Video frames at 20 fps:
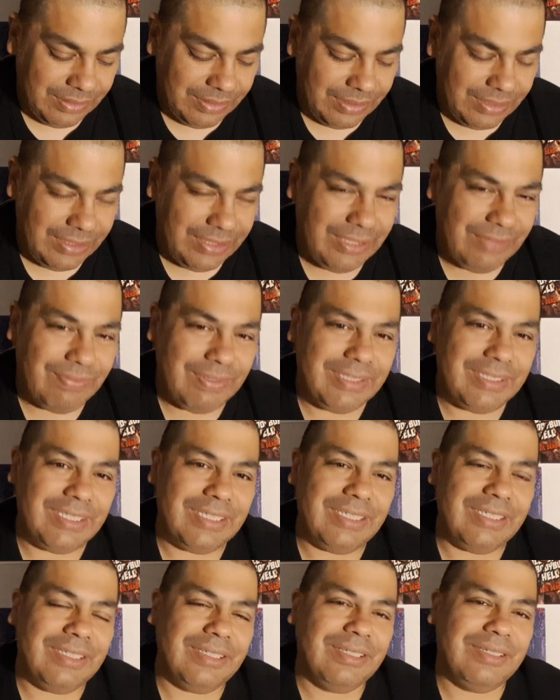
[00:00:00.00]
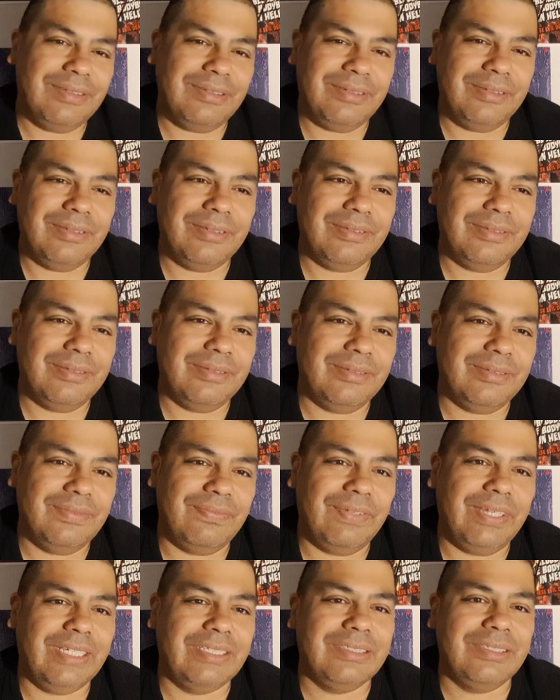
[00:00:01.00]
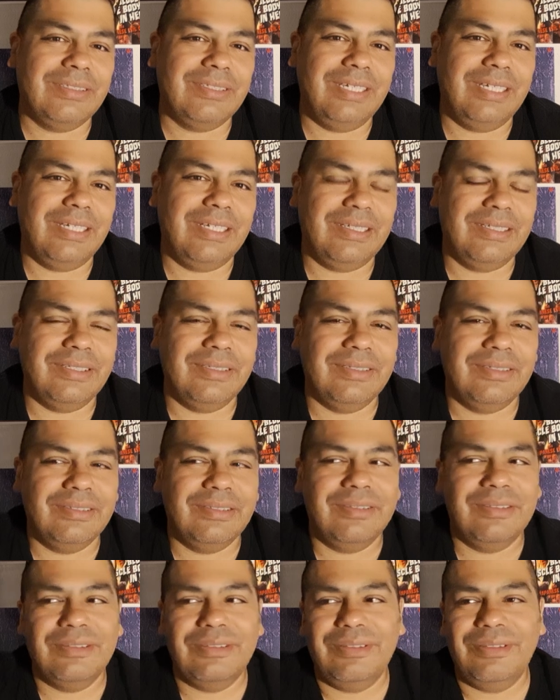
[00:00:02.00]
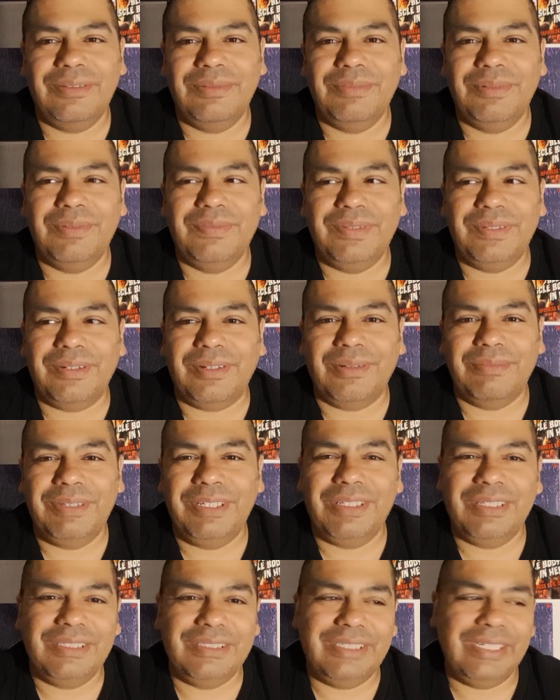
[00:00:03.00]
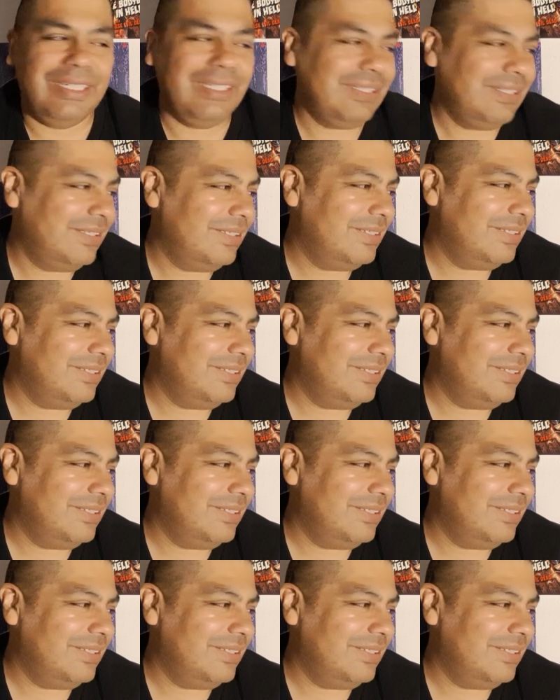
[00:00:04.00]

And he even did uh, effects on that new movie, Army of the Dead.